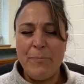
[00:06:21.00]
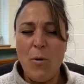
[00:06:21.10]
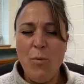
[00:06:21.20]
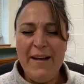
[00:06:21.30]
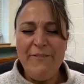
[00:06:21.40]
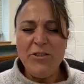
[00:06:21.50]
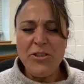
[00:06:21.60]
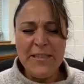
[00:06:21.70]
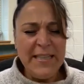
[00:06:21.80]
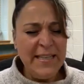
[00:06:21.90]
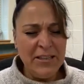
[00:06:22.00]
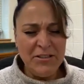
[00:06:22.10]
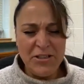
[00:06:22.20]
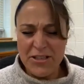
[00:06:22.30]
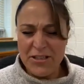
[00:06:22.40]
but whatever's here,
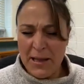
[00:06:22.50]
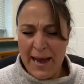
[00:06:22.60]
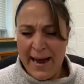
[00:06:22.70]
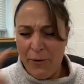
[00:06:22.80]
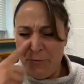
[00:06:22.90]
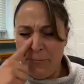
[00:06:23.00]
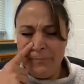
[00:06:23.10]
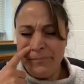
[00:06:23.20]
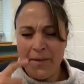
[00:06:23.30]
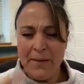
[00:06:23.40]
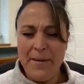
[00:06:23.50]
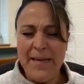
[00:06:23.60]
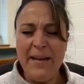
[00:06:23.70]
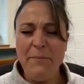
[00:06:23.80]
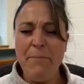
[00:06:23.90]
just allow. And
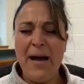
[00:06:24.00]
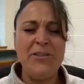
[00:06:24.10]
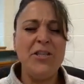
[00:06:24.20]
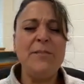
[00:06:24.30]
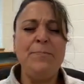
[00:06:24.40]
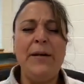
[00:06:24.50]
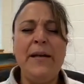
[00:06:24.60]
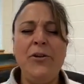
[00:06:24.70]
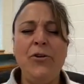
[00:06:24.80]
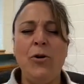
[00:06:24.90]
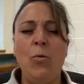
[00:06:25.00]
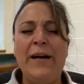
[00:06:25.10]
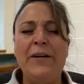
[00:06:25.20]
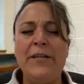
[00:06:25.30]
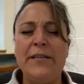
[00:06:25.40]
begin by just bringing your
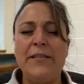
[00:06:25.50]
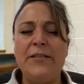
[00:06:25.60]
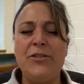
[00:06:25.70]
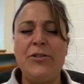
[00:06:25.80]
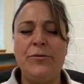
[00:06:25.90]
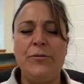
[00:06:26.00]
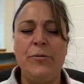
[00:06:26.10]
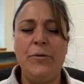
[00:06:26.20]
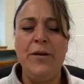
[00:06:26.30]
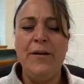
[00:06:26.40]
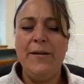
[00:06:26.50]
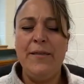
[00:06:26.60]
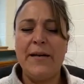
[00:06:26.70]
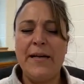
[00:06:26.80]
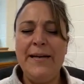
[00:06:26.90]
awareness to
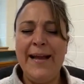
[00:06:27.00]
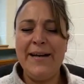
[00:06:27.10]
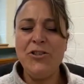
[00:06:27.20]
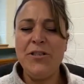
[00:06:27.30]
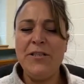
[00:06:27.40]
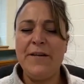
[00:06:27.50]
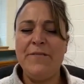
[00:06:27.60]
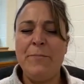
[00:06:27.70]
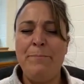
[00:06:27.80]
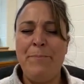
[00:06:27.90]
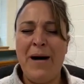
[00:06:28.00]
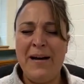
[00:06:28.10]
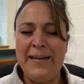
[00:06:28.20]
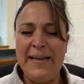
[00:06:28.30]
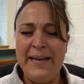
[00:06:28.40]
the connections of the
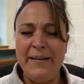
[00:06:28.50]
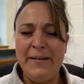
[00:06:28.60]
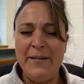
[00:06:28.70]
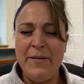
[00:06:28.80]
body,